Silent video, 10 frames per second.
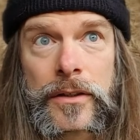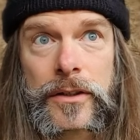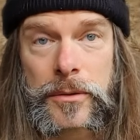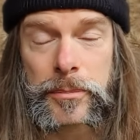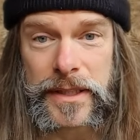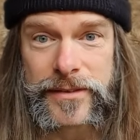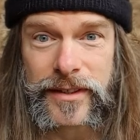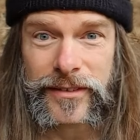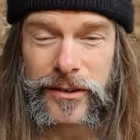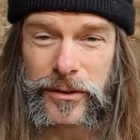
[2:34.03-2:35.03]
the ability
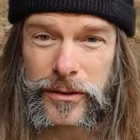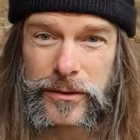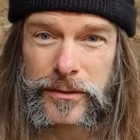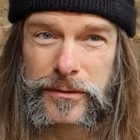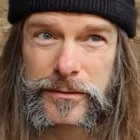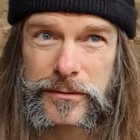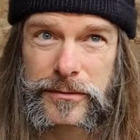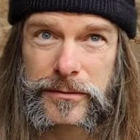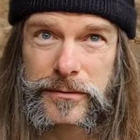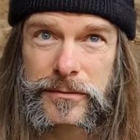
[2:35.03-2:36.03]
to
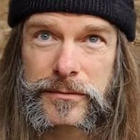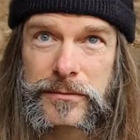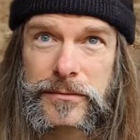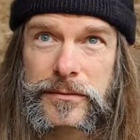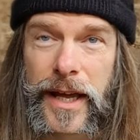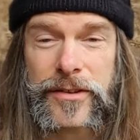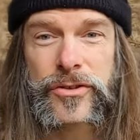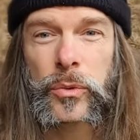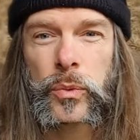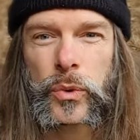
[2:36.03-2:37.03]

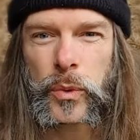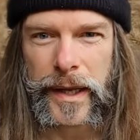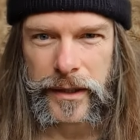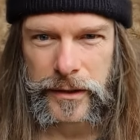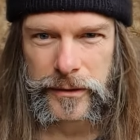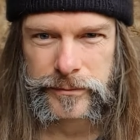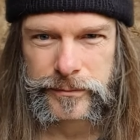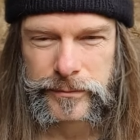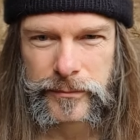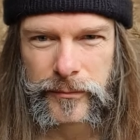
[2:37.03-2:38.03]
enter Wu Wei.
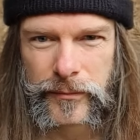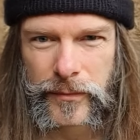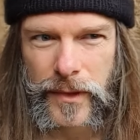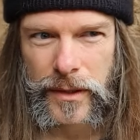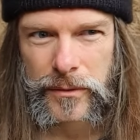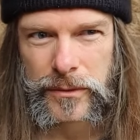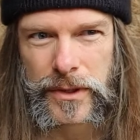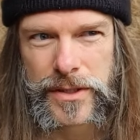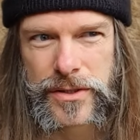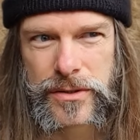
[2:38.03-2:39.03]
What
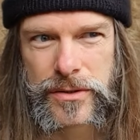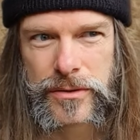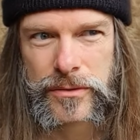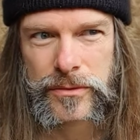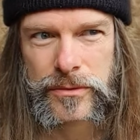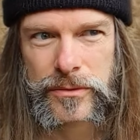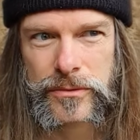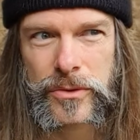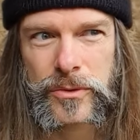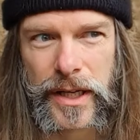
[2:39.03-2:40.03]
is
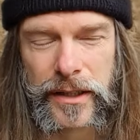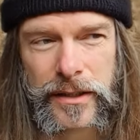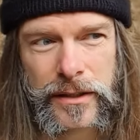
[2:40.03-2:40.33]
Wu Wei?